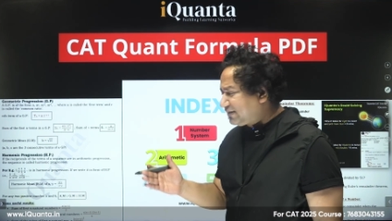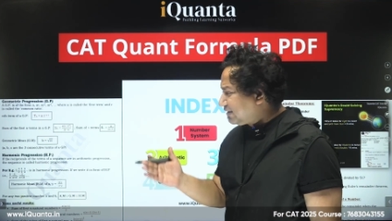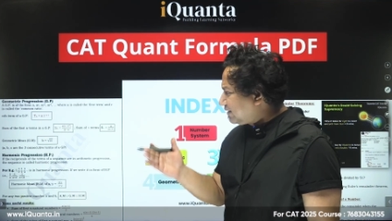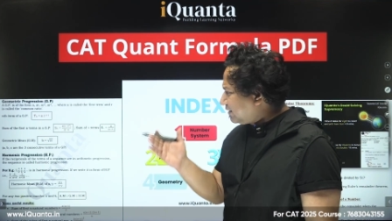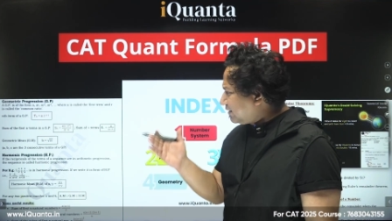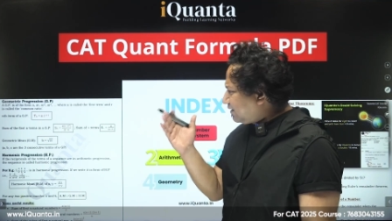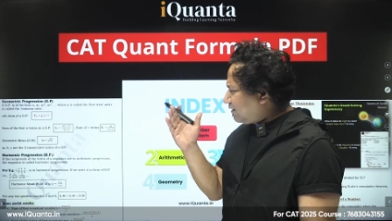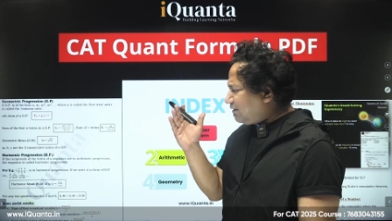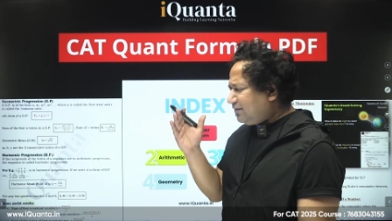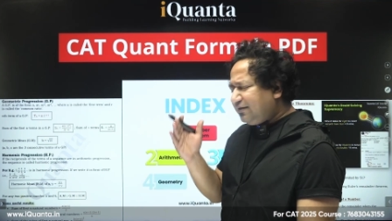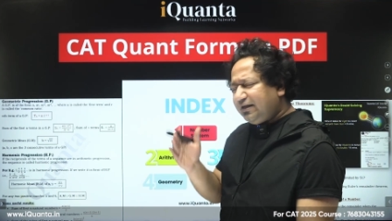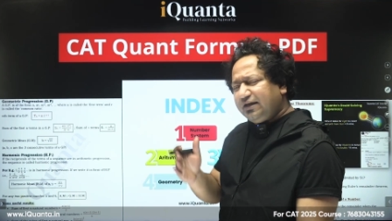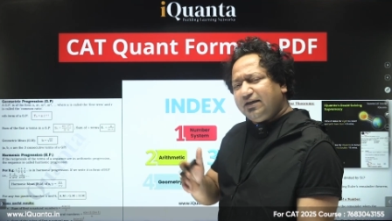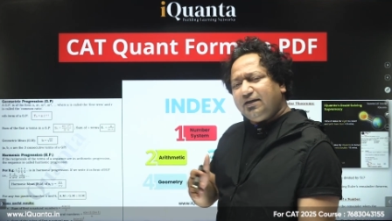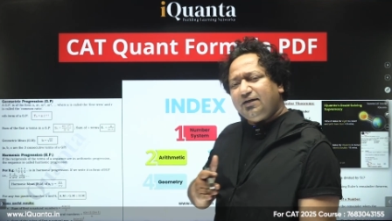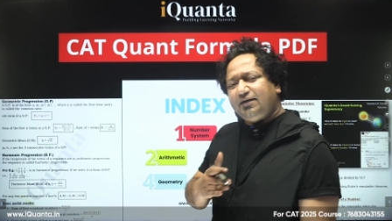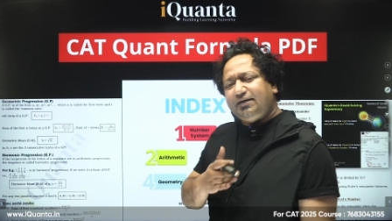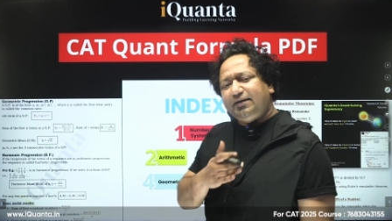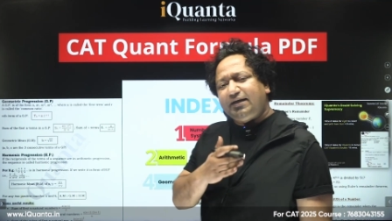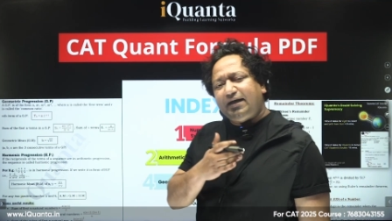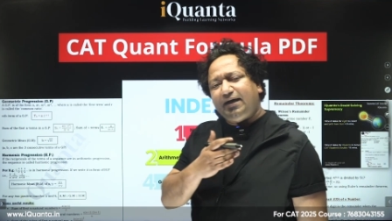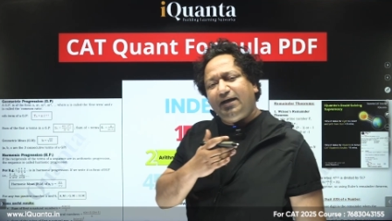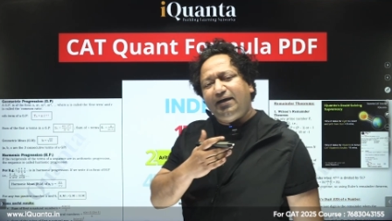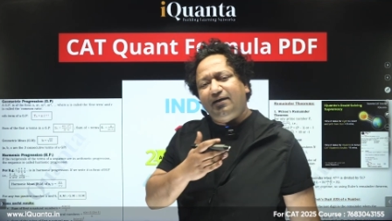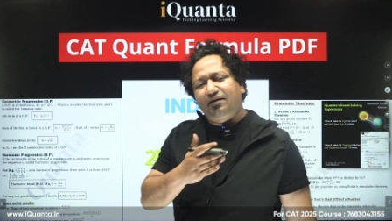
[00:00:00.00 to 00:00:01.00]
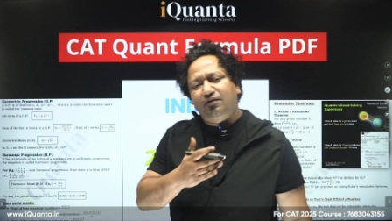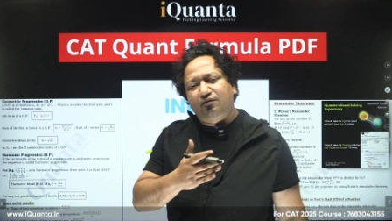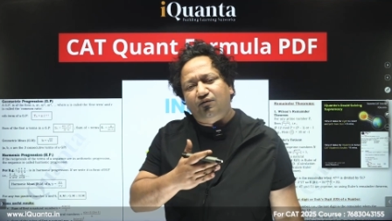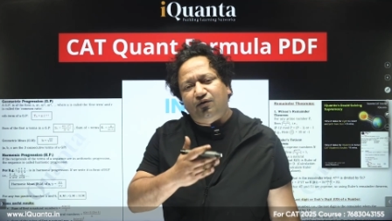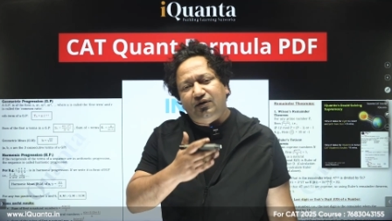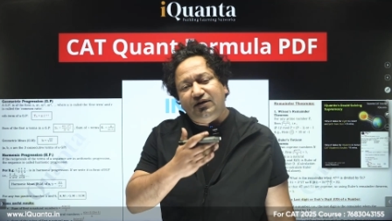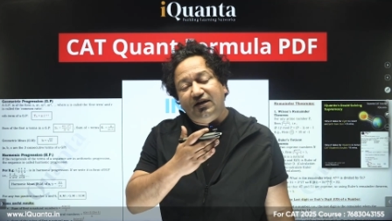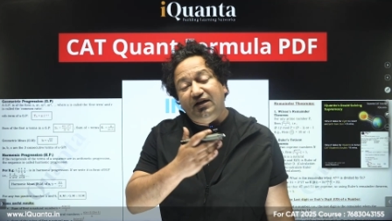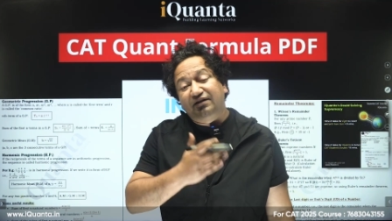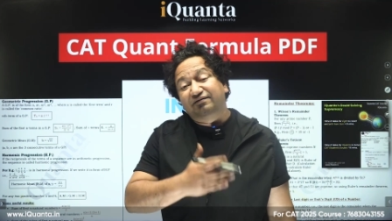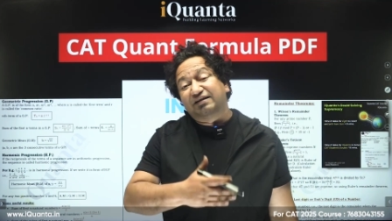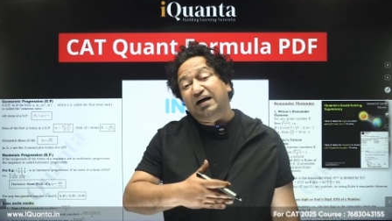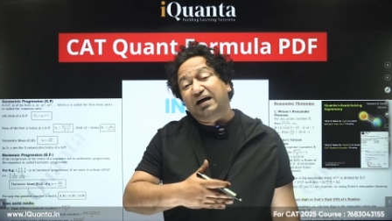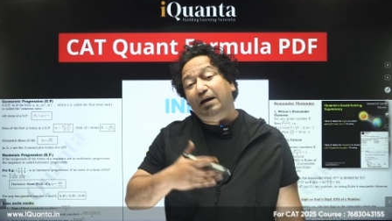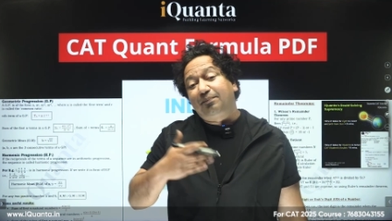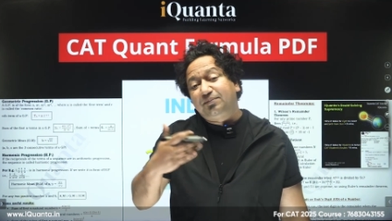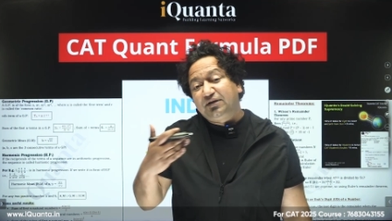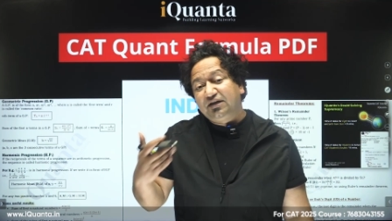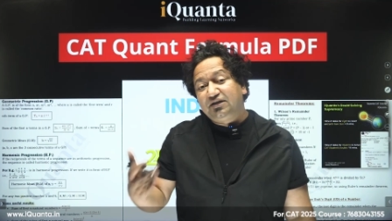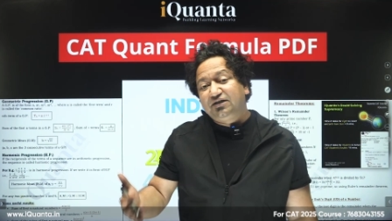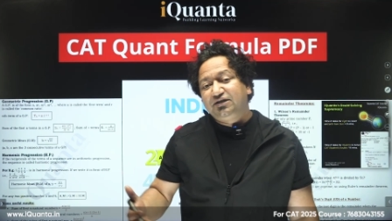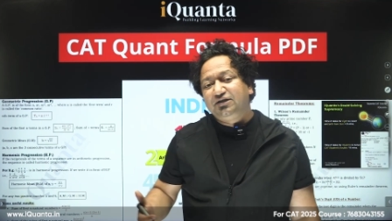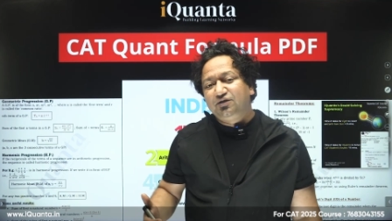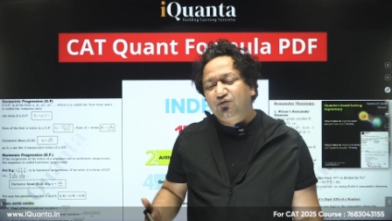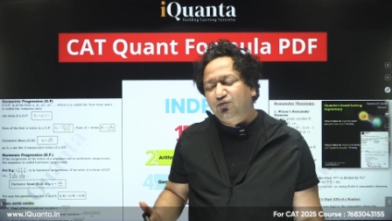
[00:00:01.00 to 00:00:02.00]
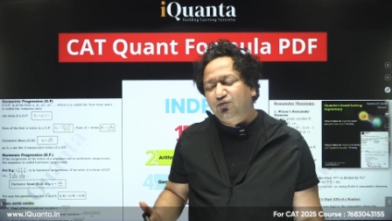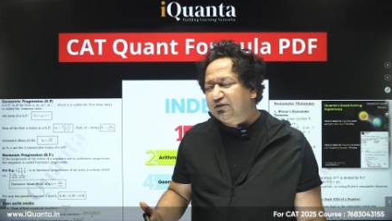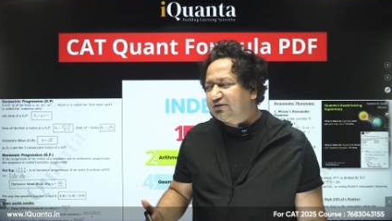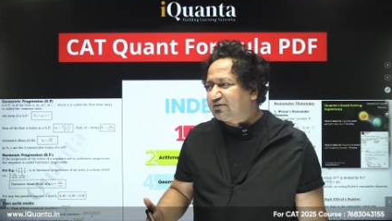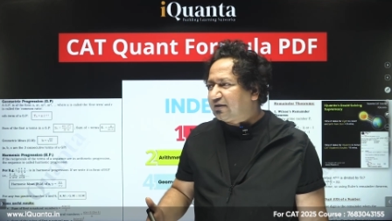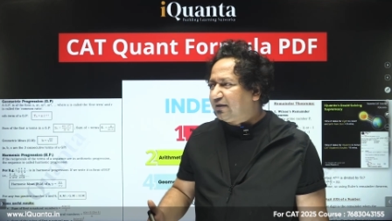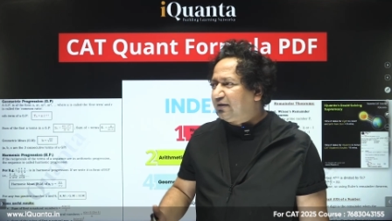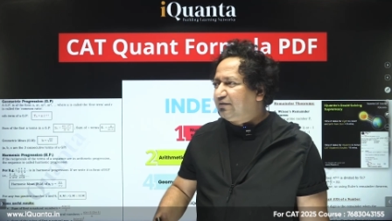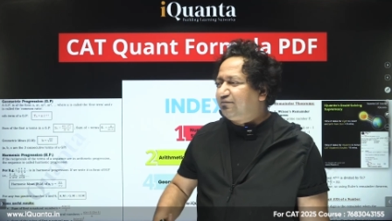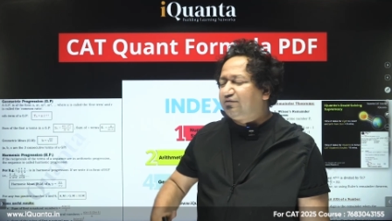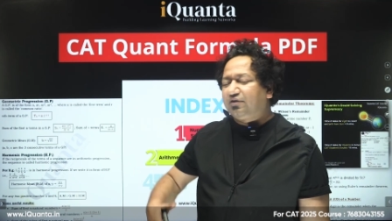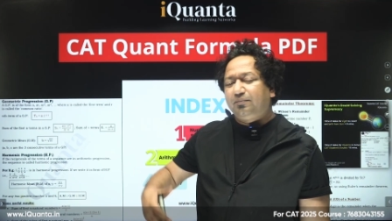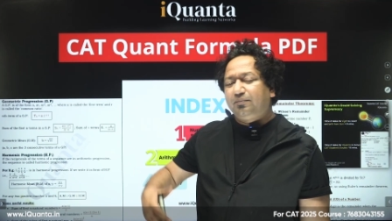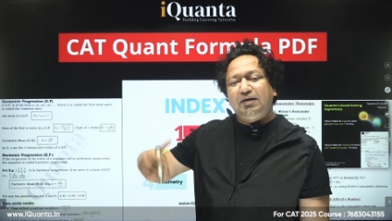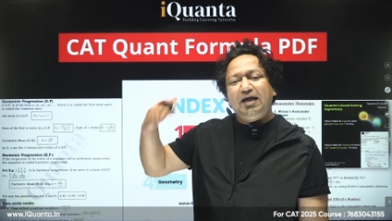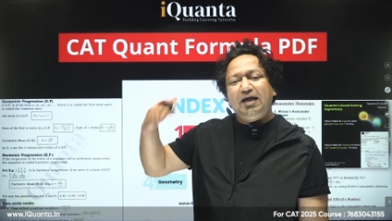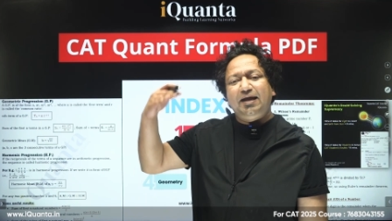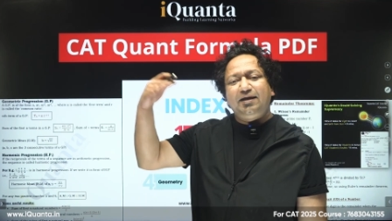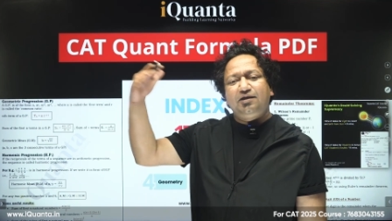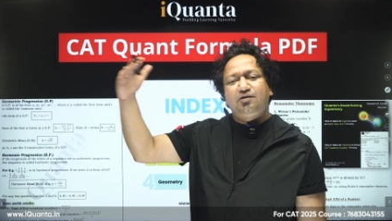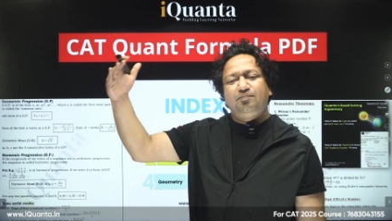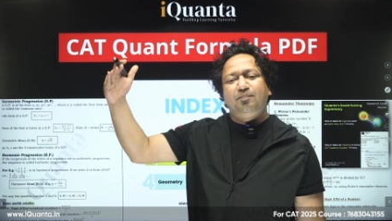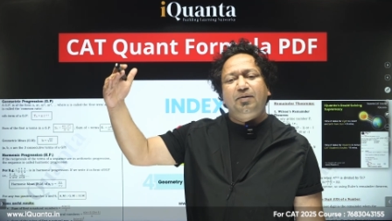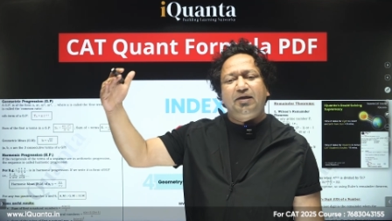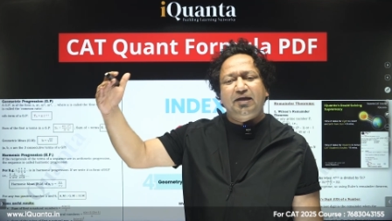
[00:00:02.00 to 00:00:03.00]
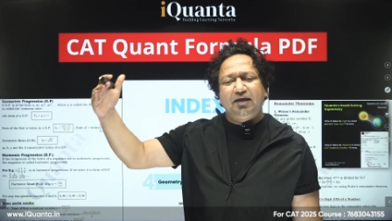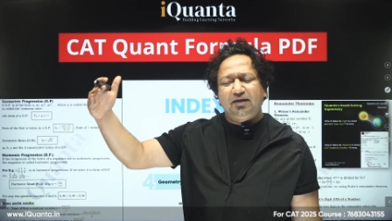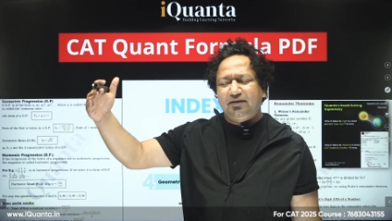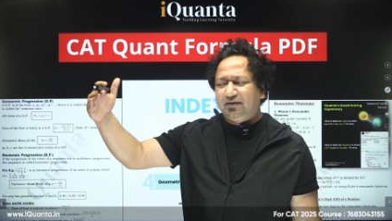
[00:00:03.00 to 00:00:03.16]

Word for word: the entire quantitative aptitude starting from arithmetic,